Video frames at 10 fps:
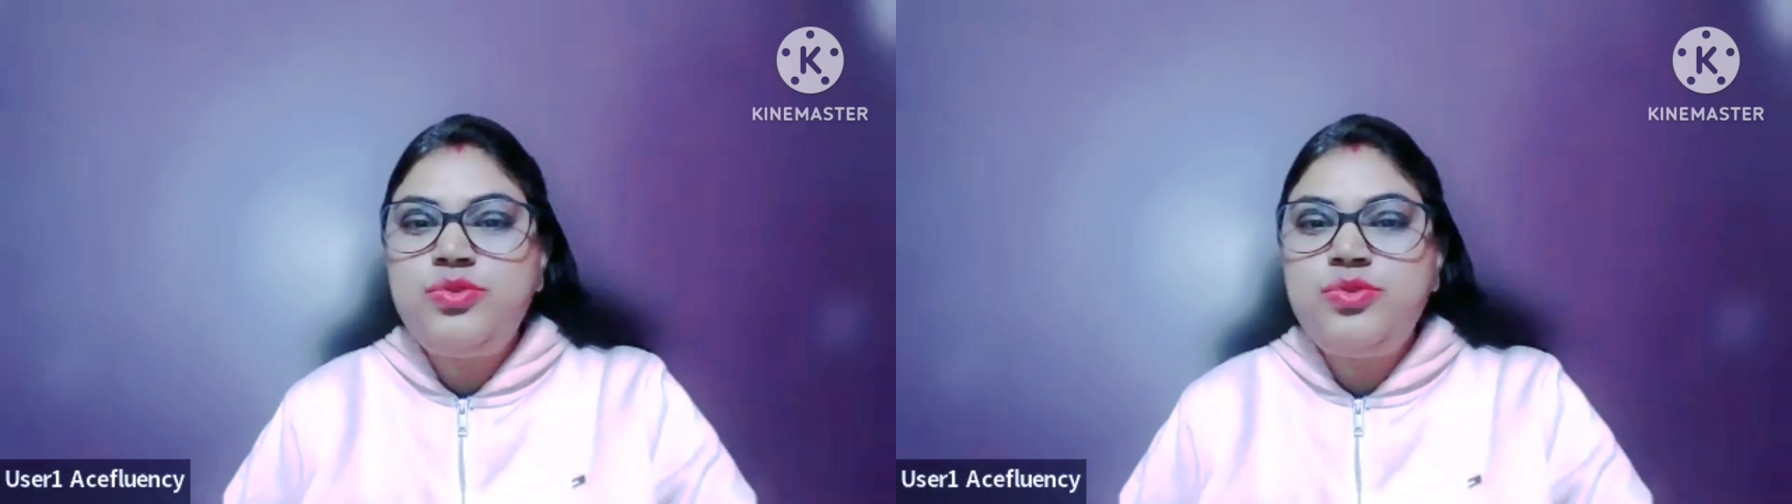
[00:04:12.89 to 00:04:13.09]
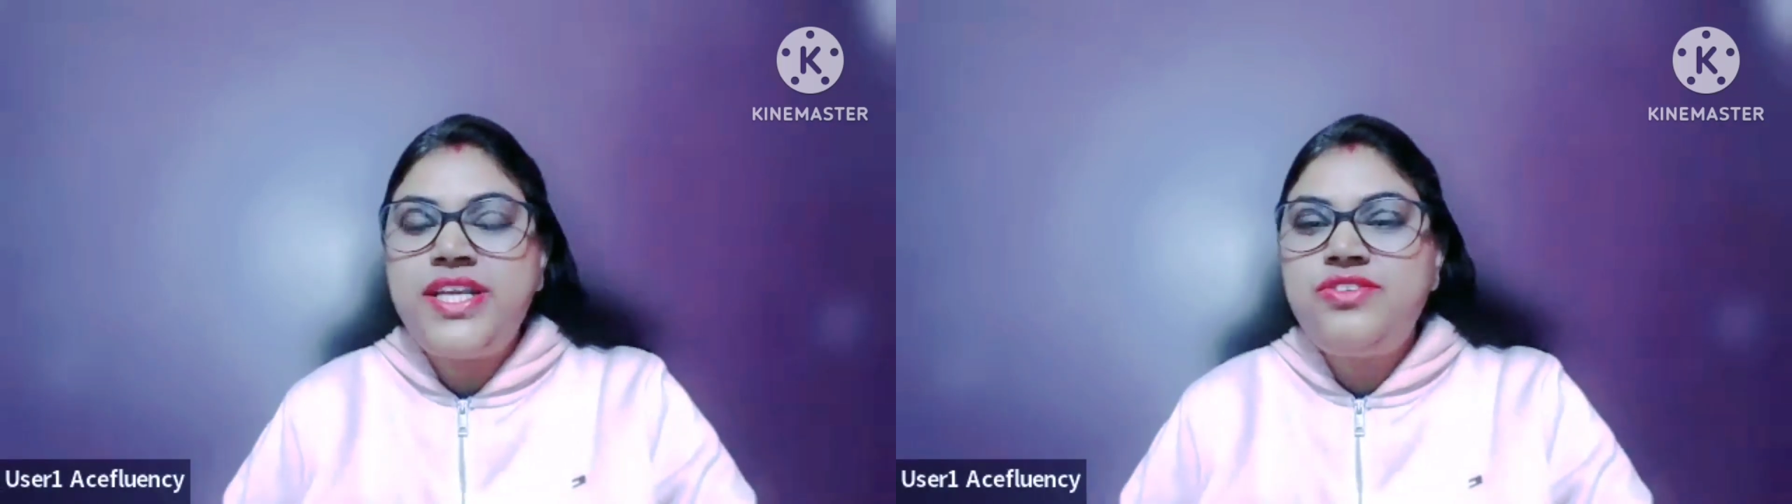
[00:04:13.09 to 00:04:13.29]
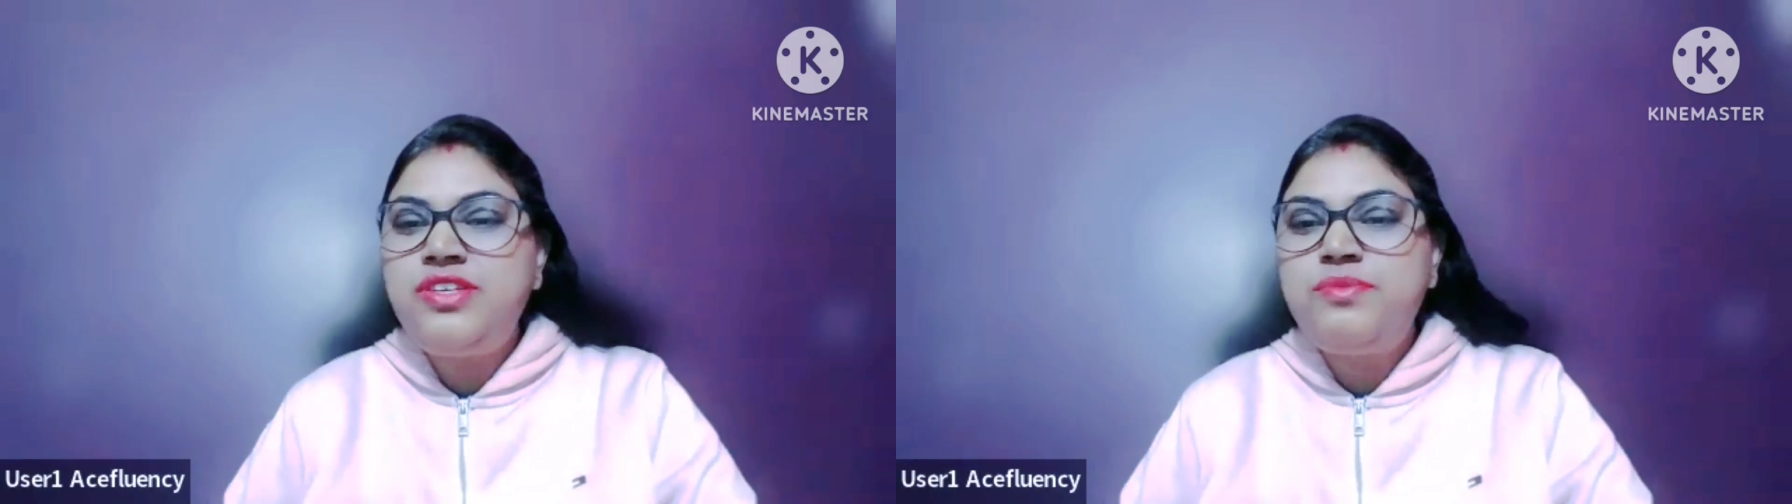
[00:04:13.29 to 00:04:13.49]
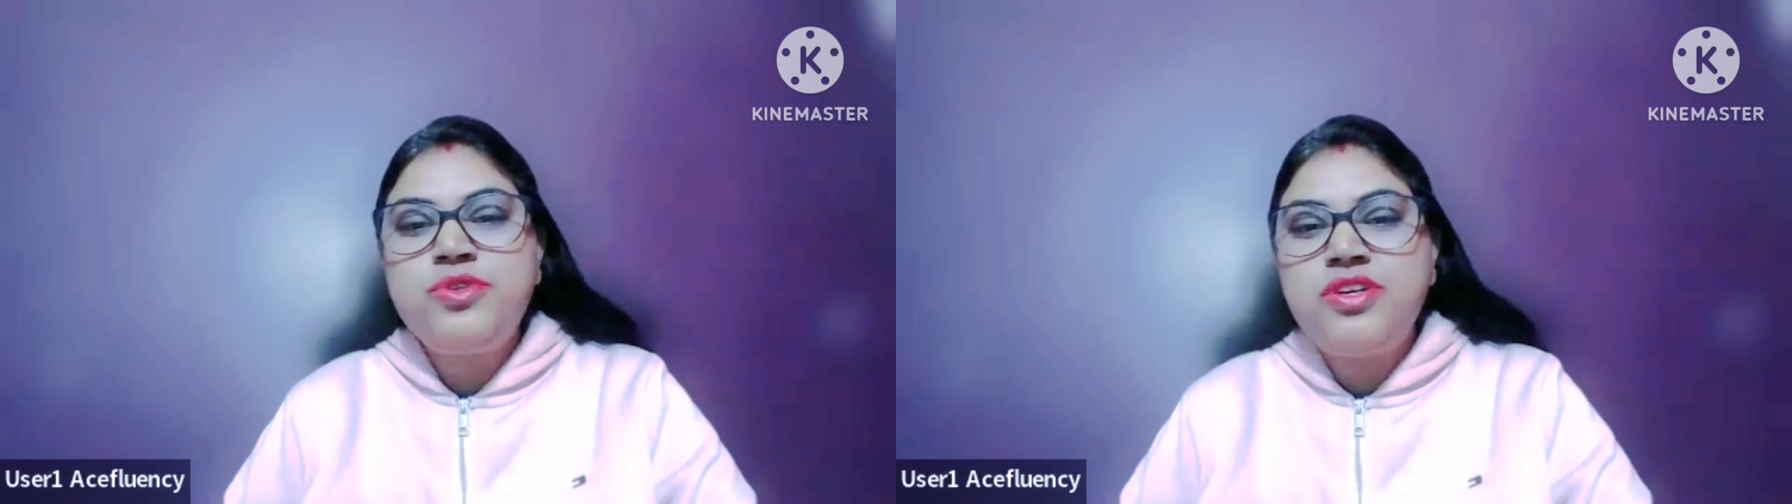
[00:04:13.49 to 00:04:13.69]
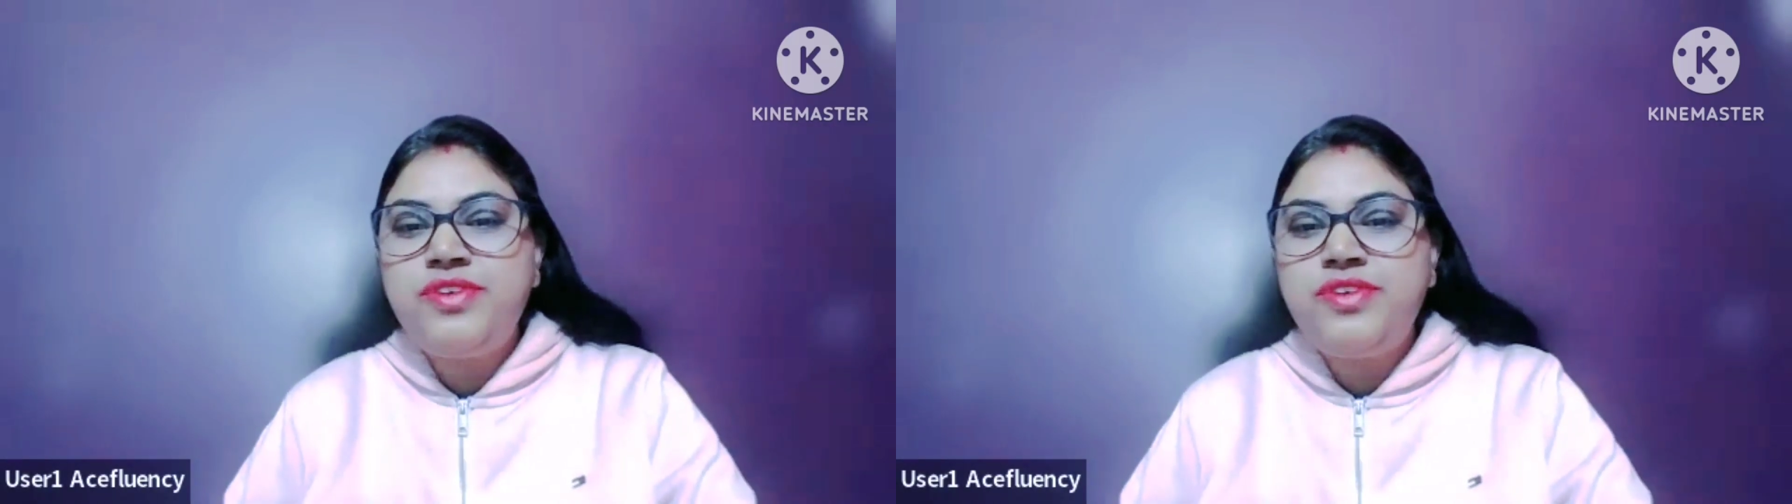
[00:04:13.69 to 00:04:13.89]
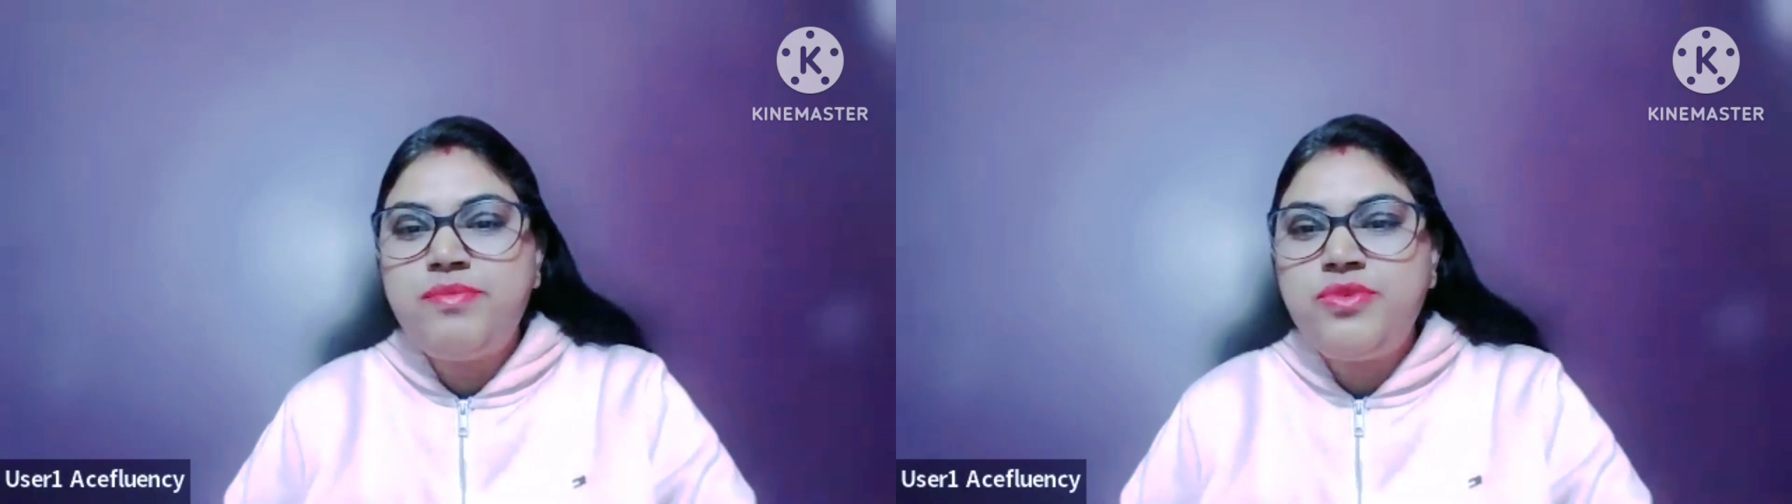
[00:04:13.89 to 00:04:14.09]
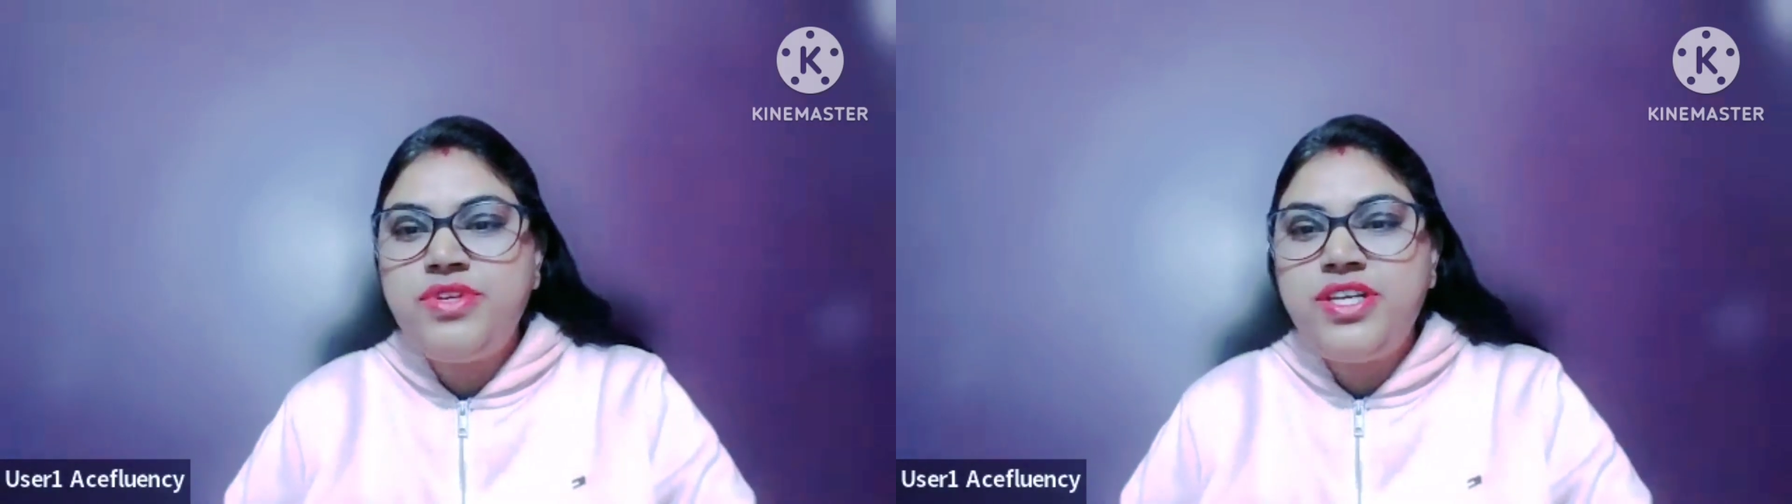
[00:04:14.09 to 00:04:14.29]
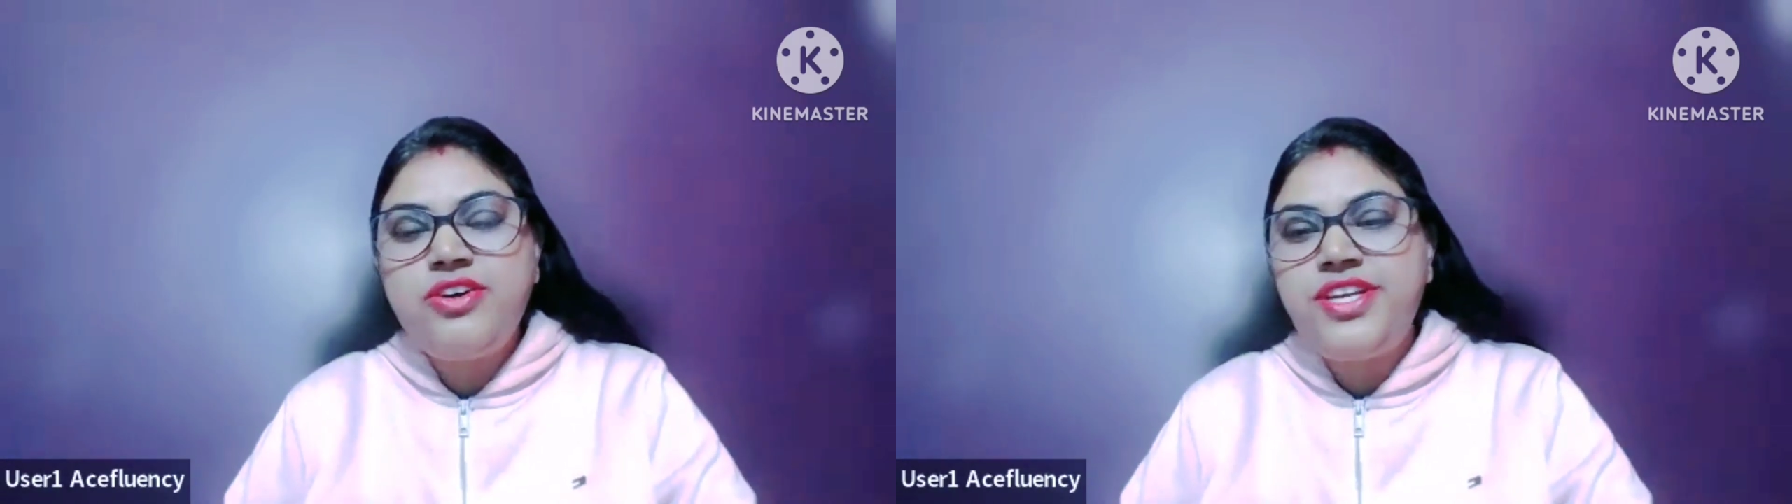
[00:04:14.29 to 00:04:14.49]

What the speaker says: two and three books of him only,